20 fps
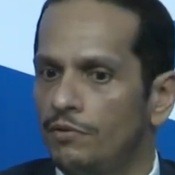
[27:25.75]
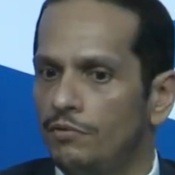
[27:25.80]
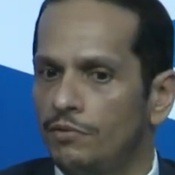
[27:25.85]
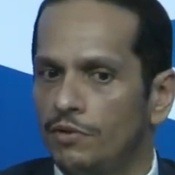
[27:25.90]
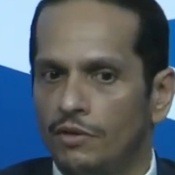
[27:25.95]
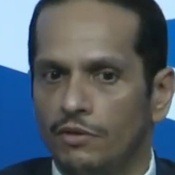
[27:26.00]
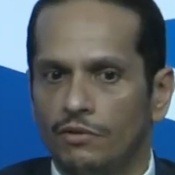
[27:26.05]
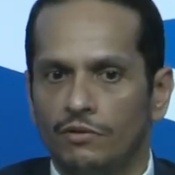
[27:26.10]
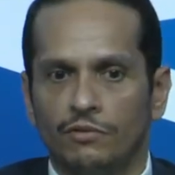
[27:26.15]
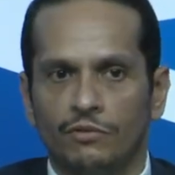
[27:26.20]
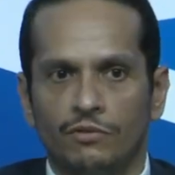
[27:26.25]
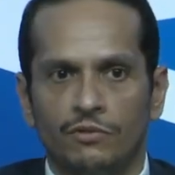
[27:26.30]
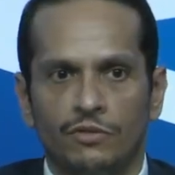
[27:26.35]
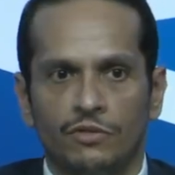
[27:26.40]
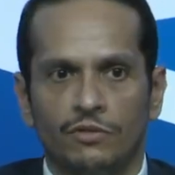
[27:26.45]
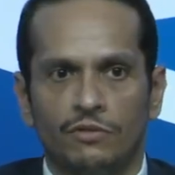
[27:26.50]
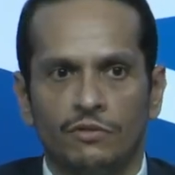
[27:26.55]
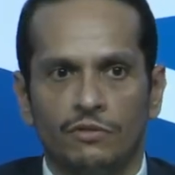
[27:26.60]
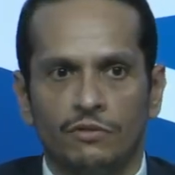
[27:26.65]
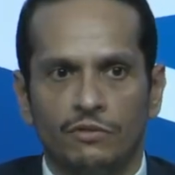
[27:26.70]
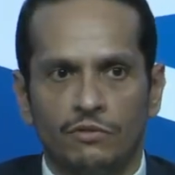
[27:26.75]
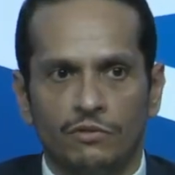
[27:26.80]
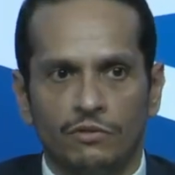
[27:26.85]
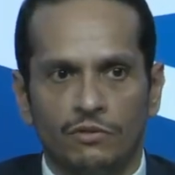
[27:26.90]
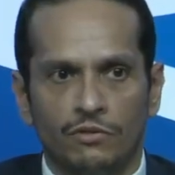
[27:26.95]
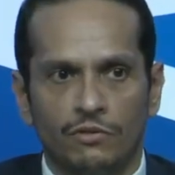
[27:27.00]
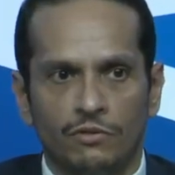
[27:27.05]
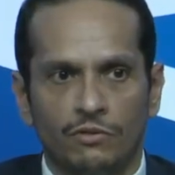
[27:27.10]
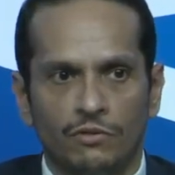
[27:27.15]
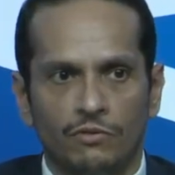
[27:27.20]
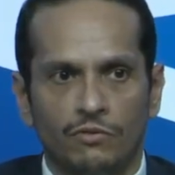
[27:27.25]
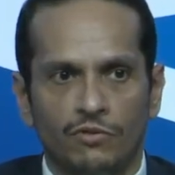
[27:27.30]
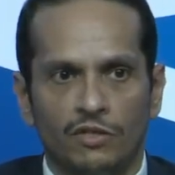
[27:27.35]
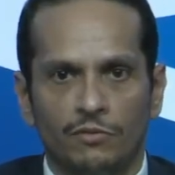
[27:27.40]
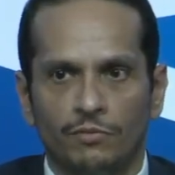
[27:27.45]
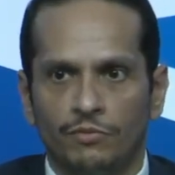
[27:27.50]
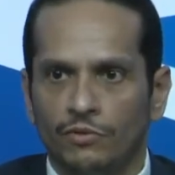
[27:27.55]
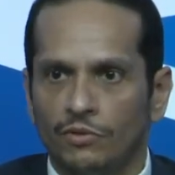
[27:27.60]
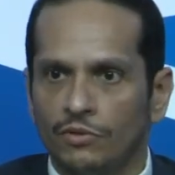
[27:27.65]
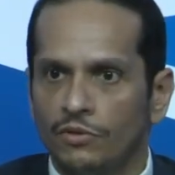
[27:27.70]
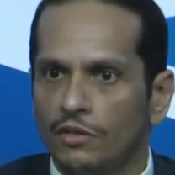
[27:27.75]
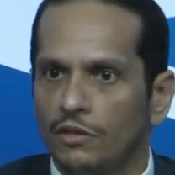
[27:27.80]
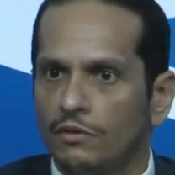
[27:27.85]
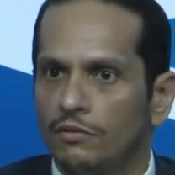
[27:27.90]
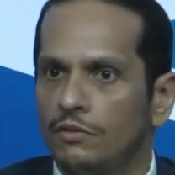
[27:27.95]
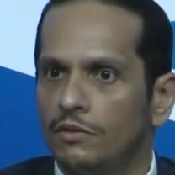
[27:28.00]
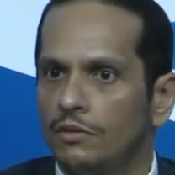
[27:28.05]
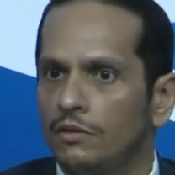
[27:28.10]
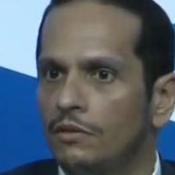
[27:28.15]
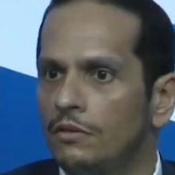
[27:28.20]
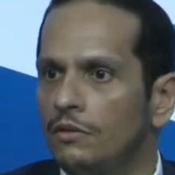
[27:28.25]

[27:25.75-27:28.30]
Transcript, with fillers: We are going to, to continue support our